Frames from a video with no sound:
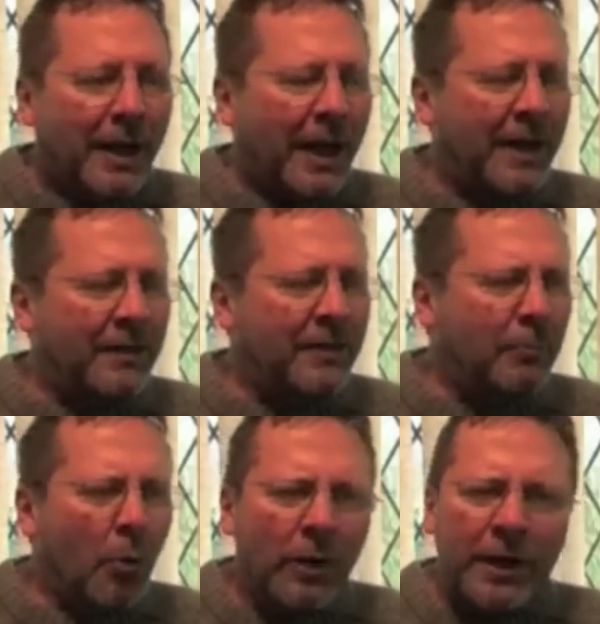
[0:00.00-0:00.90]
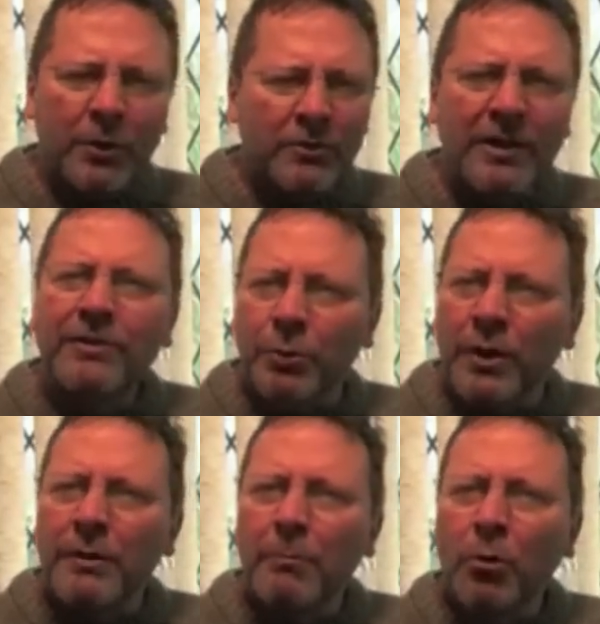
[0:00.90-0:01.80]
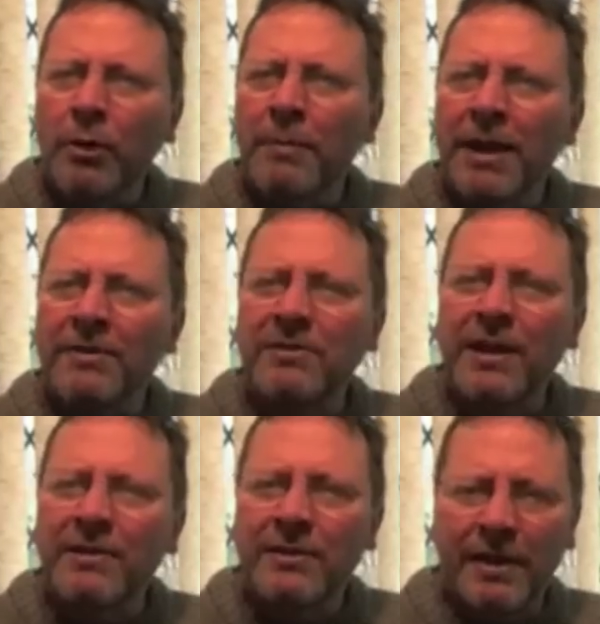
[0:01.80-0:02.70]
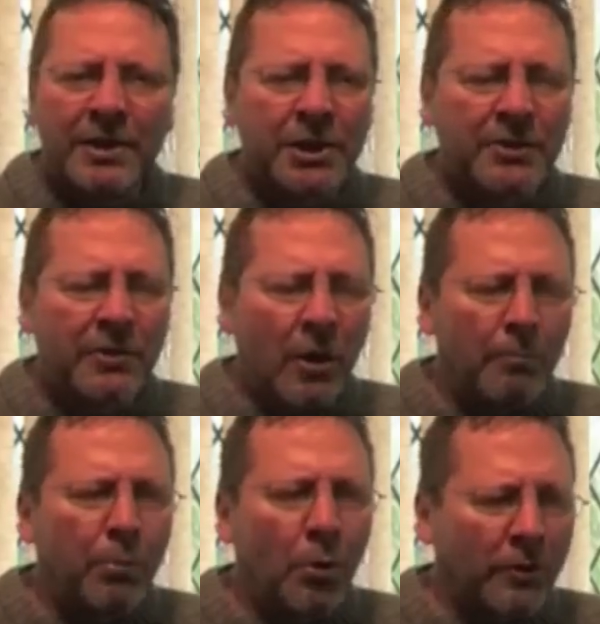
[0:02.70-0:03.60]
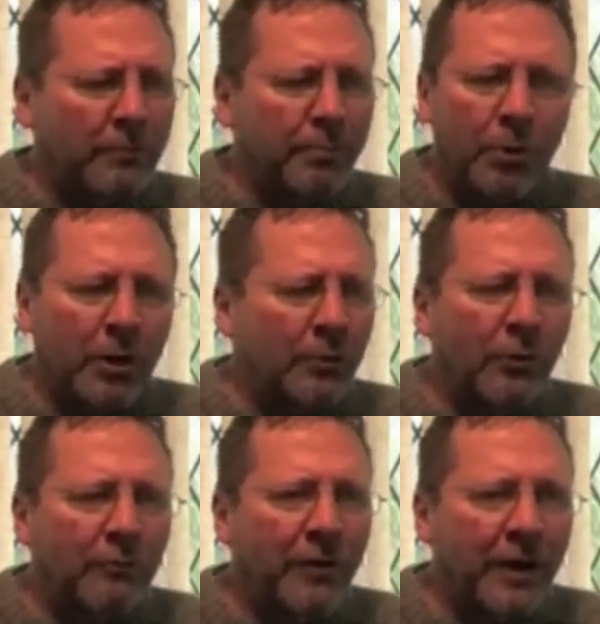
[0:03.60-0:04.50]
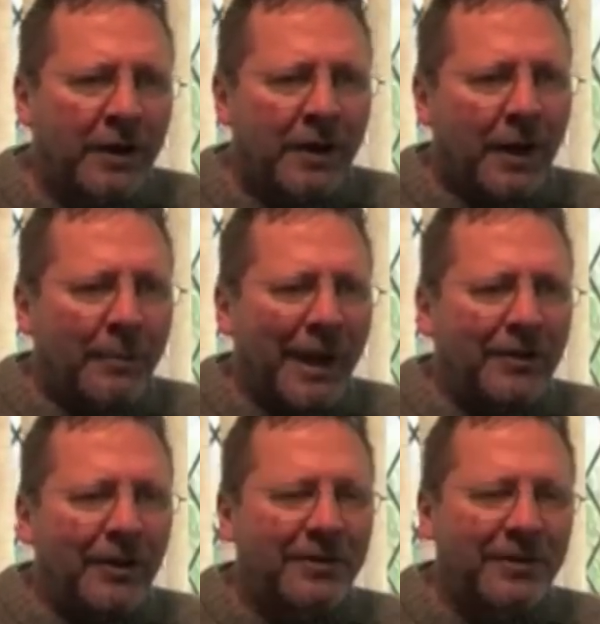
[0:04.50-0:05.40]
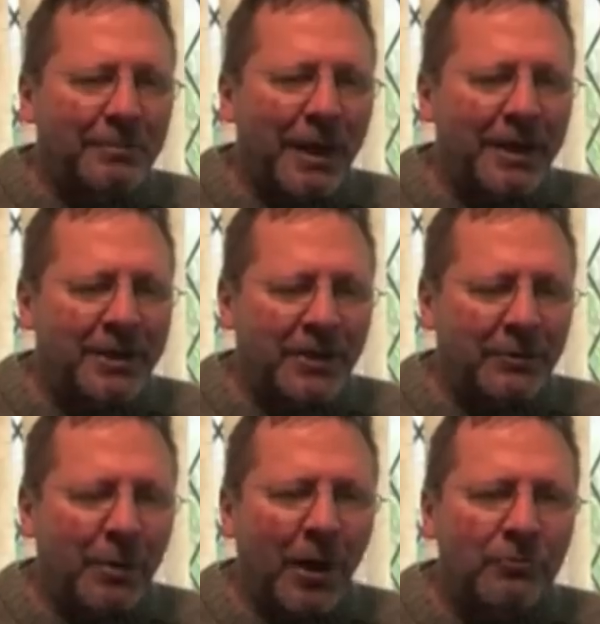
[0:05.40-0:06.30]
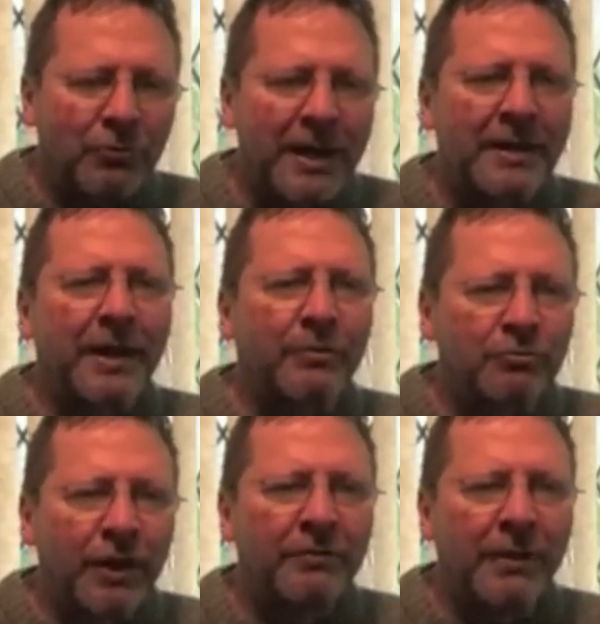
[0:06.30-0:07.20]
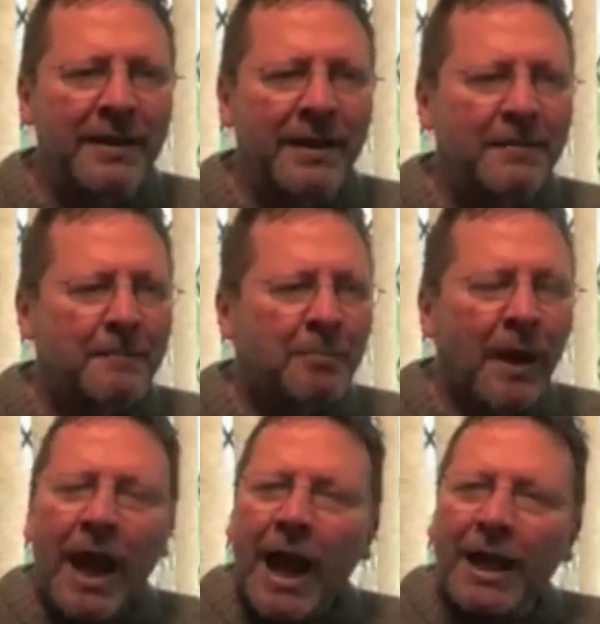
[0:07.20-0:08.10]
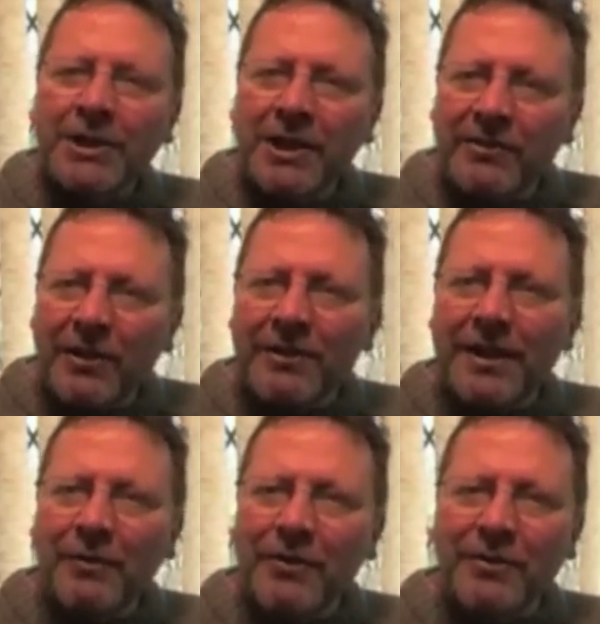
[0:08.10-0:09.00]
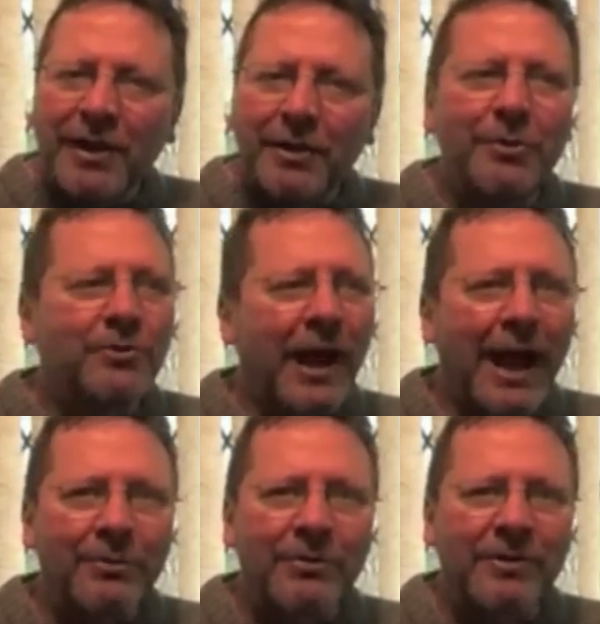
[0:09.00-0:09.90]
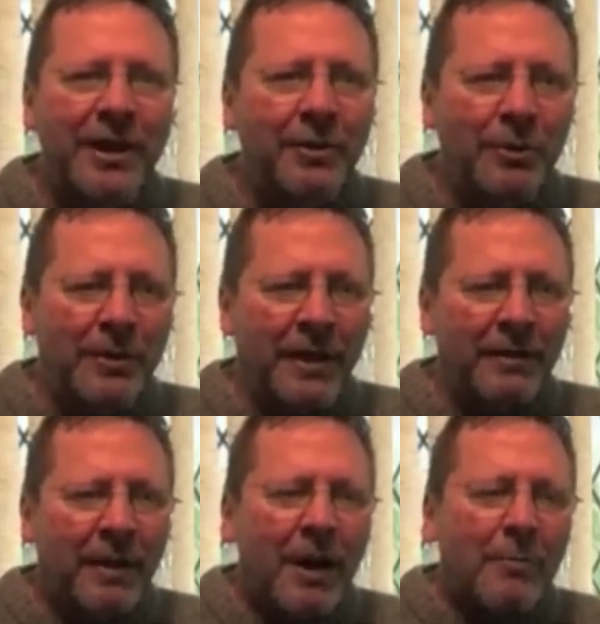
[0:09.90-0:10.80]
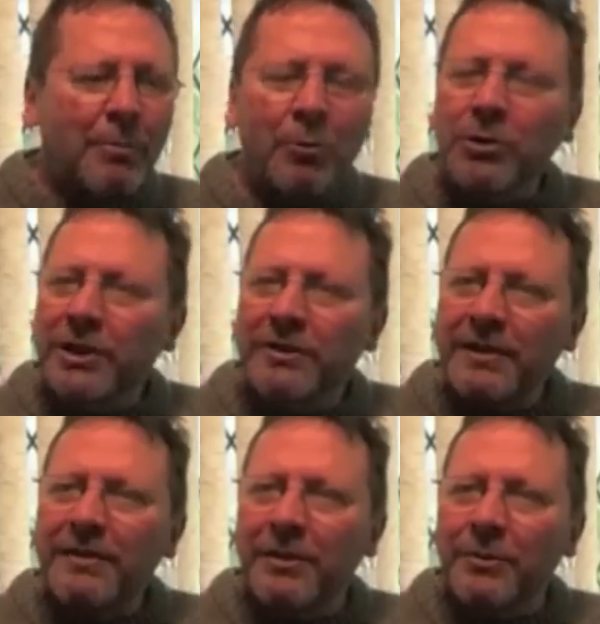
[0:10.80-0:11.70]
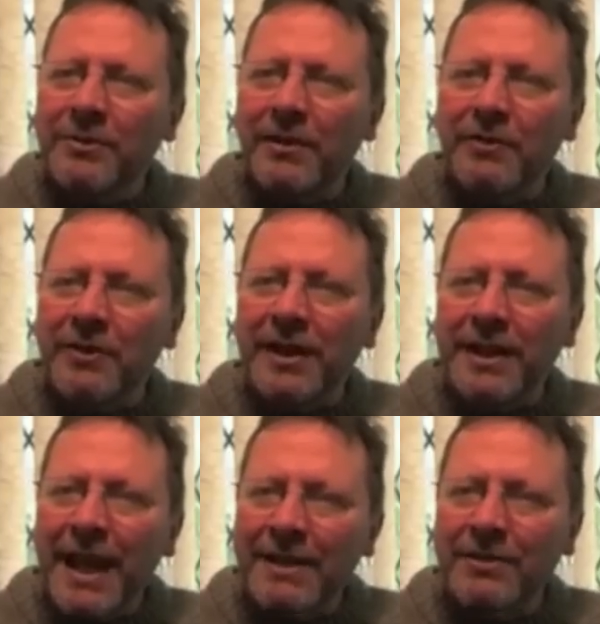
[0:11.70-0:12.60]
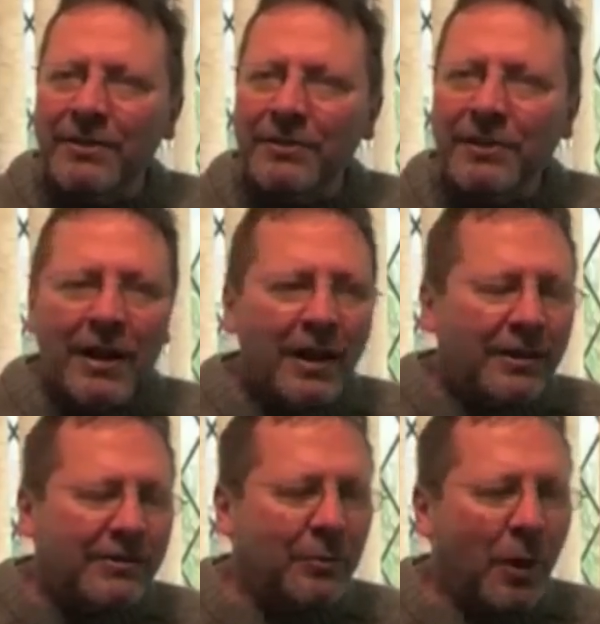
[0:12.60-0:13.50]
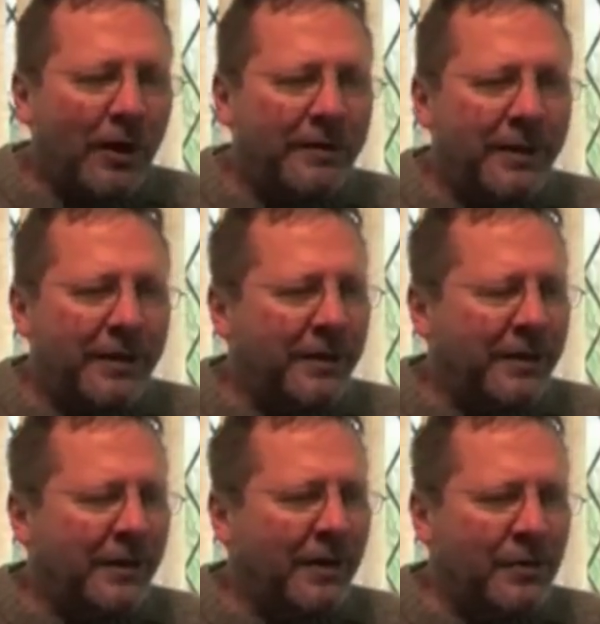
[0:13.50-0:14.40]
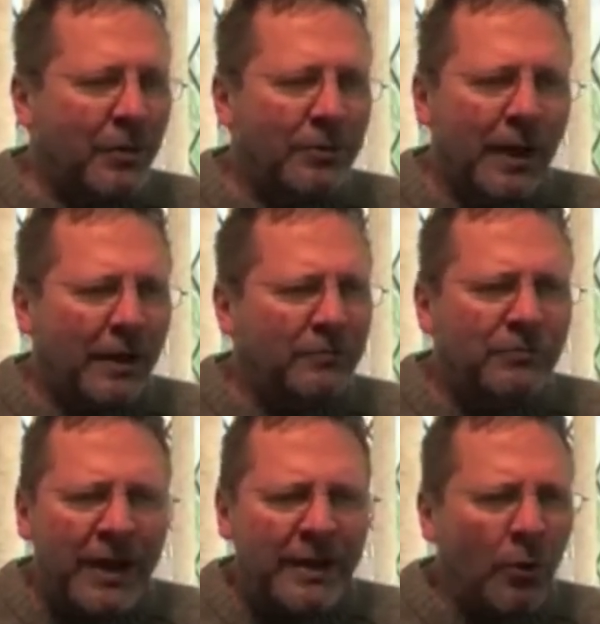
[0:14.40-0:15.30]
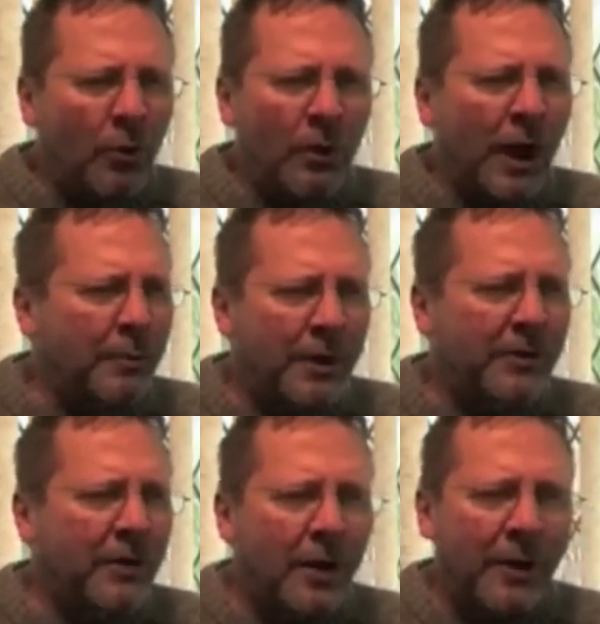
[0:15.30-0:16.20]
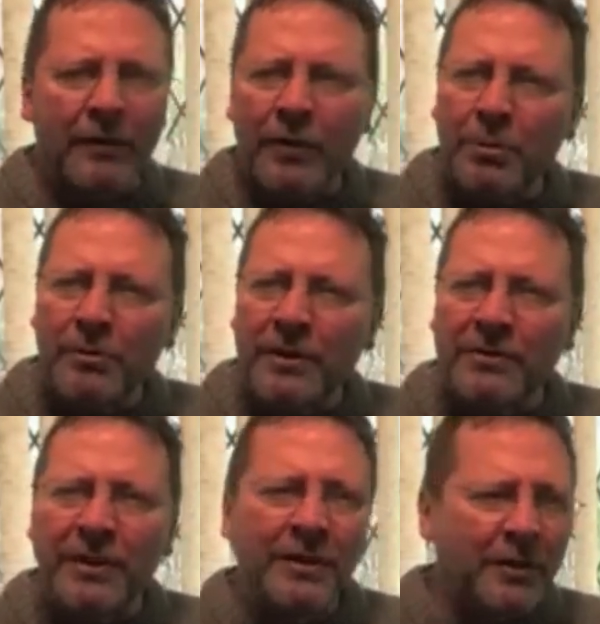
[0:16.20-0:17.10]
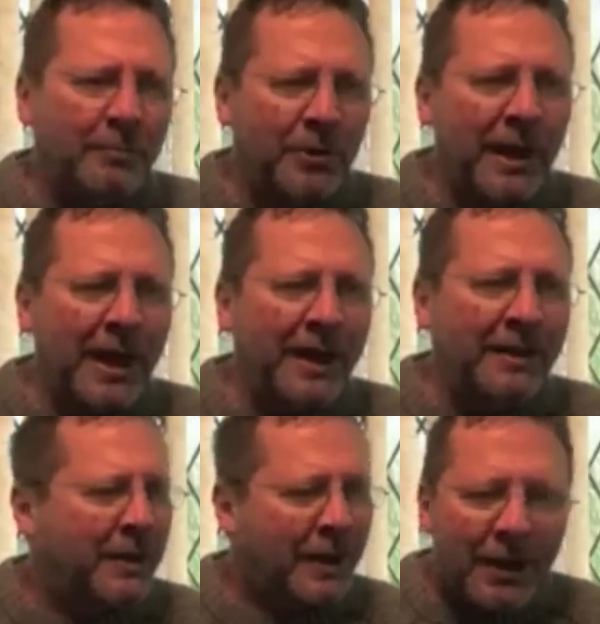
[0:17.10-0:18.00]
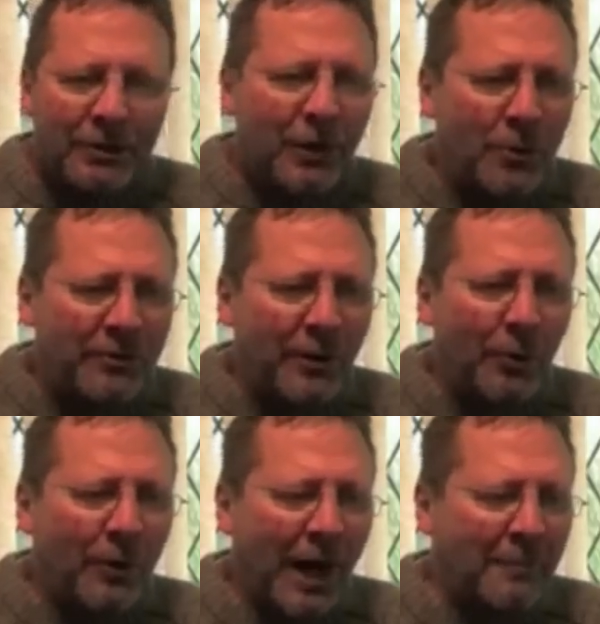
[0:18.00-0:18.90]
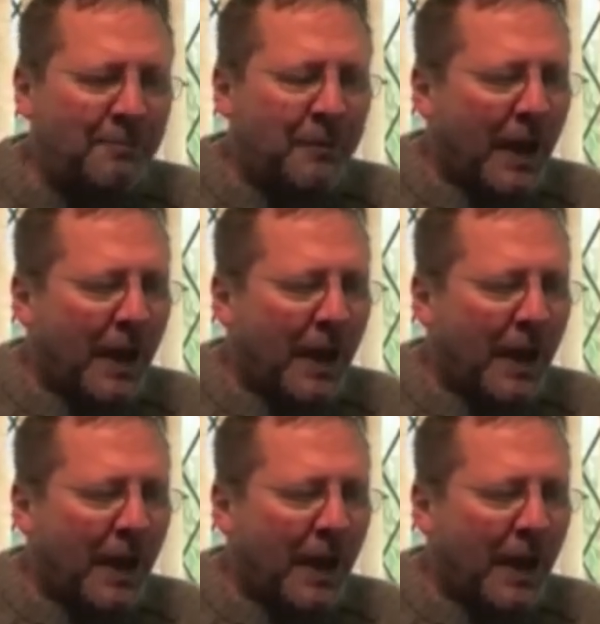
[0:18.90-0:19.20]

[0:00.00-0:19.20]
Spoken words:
And the more I looked into it, the more it made sense. And she's got a book. The book goes on for about 90 pages, but I read it and reread it. And she started giving us clues on how to deal with it. But what she didn't do is give us any letters. So what I did, I thought, read it all up. I said, okay, I've got to put this in, I've got to put that in. Wrote it all up.